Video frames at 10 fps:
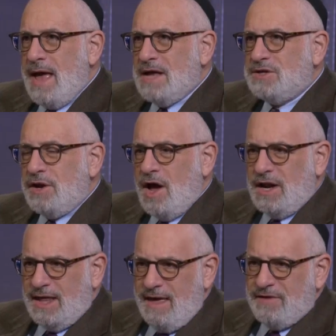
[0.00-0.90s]
asked on
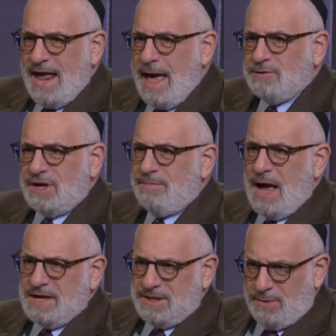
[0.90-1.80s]
9/11, how is it
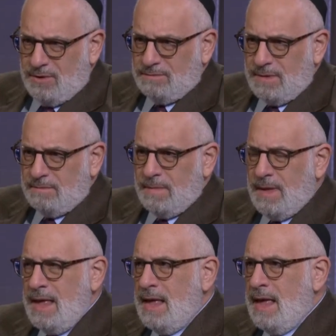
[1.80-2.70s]
possible?
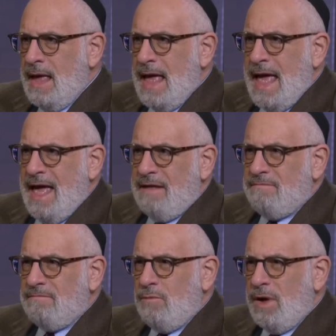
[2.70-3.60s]

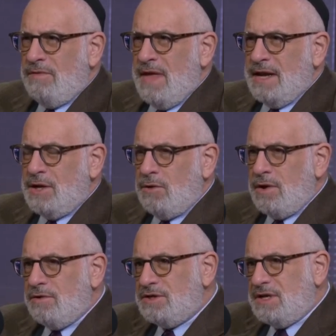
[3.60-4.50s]
And when they don't
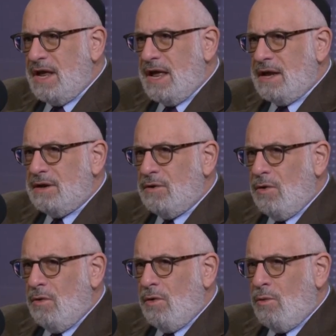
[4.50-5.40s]
understand,
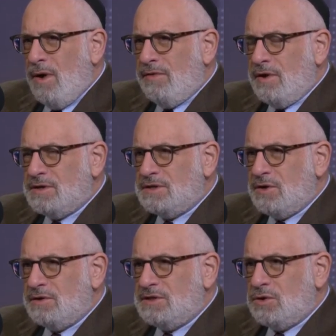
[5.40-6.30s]
or when there's a
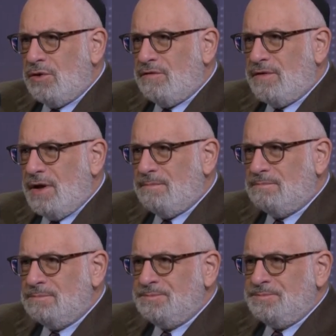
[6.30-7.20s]
certain sort
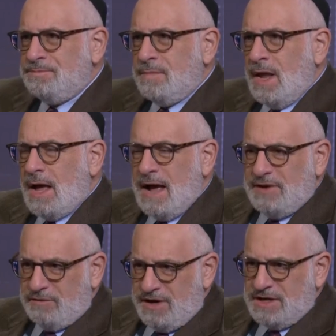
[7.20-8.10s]
of
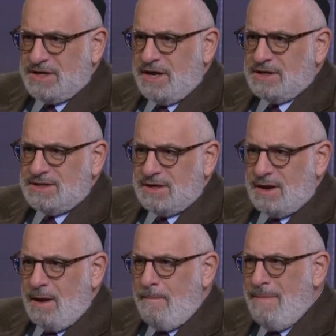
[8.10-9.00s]
cognitive dissonance
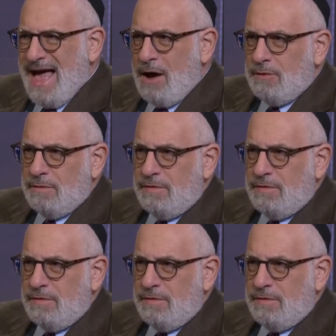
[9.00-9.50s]
about